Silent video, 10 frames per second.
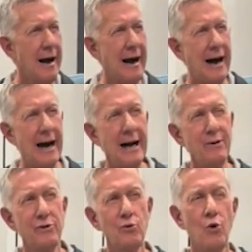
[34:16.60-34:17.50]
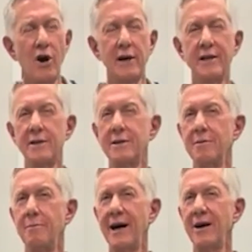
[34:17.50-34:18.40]
I would walk into
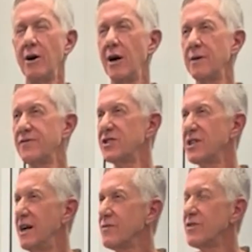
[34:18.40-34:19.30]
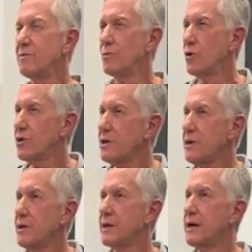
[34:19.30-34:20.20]
my office every
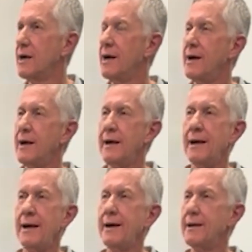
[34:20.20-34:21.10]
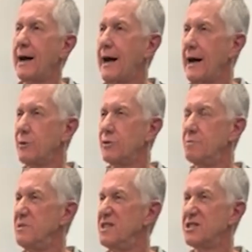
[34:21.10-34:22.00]
morning and I
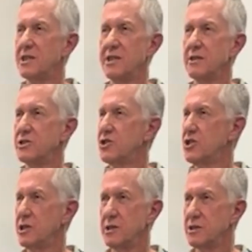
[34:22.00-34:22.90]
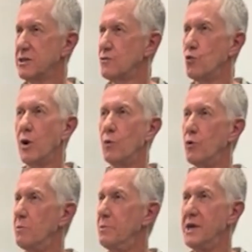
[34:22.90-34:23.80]
would be scared shitless of what
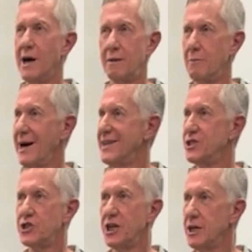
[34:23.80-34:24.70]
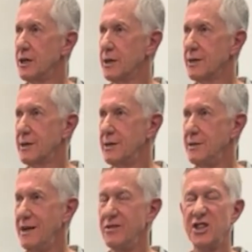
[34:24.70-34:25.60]
would be on my chair
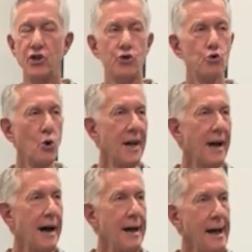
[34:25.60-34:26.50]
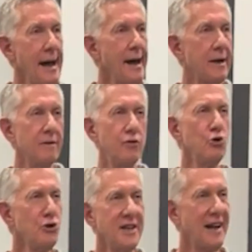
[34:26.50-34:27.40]
and the dread I had of
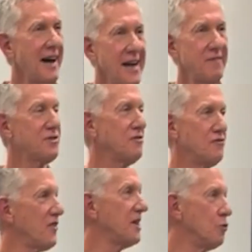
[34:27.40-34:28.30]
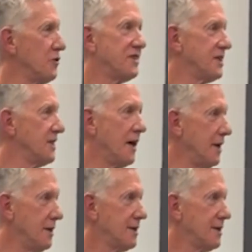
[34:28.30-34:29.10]
who did I have to fight with today.